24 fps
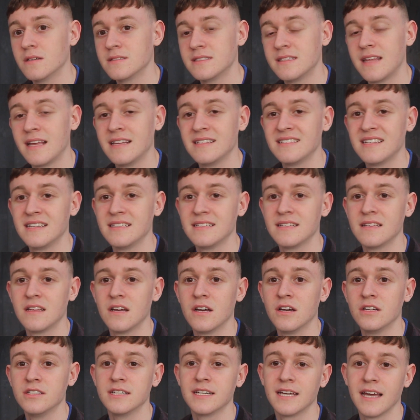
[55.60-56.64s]
I was then sent to the
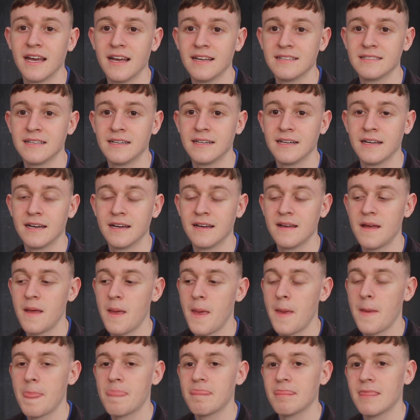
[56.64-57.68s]
urgent care centre.
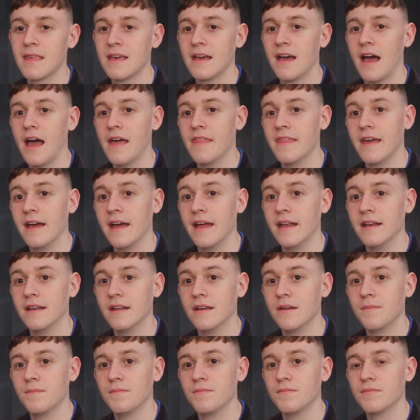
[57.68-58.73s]
And then
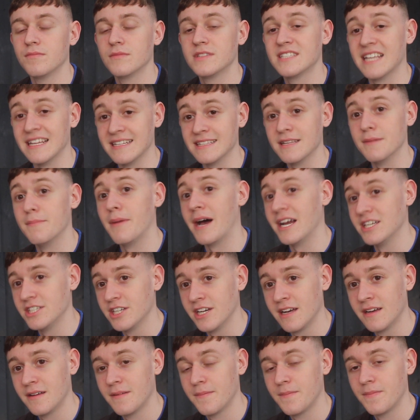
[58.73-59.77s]
sent to
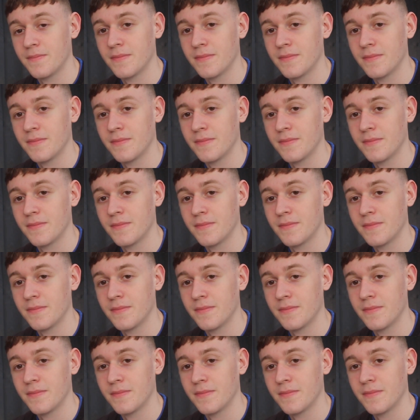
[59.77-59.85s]
Badger.